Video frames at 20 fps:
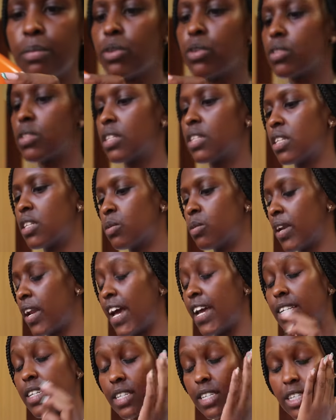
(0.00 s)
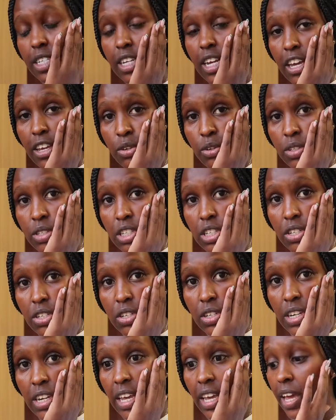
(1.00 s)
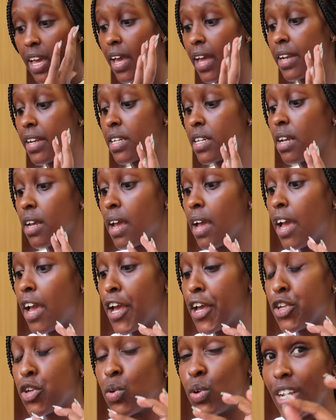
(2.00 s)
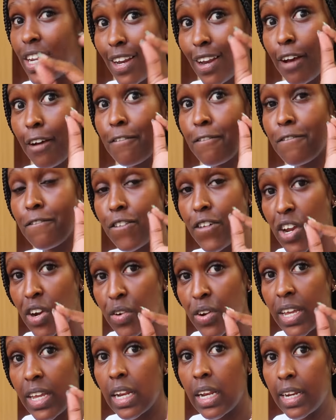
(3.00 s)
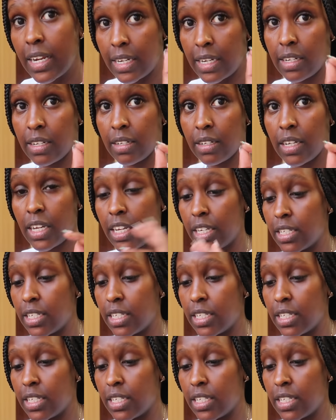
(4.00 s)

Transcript: I'm using this one. I used it today, and you need very little.